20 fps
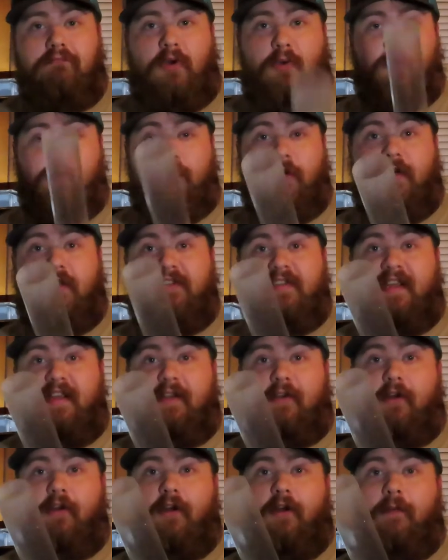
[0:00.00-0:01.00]
But we're going to
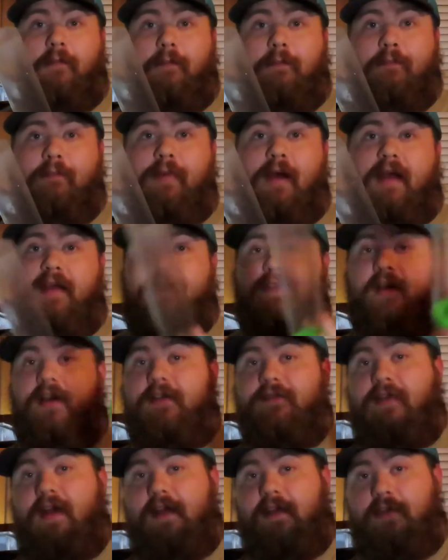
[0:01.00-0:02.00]
take our
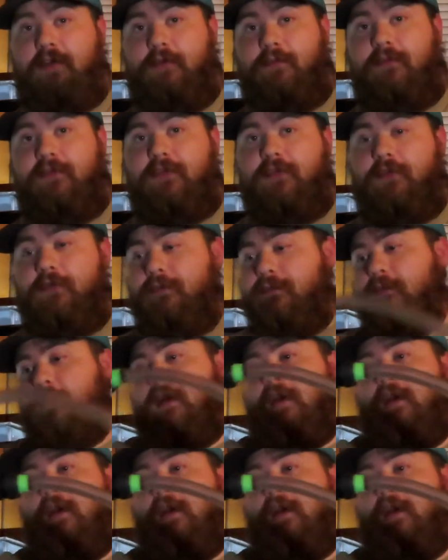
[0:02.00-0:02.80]
Python vacuum tube,